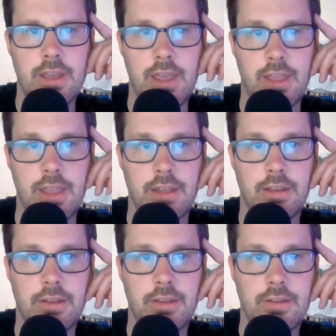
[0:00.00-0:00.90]

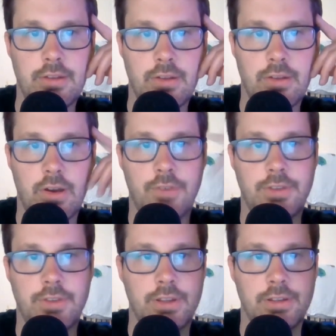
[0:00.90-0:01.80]
And
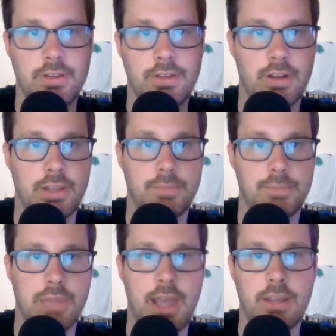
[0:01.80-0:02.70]
often they're like
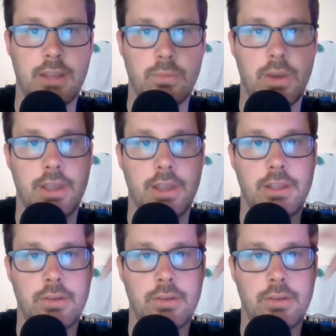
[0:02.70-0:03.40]
black and white,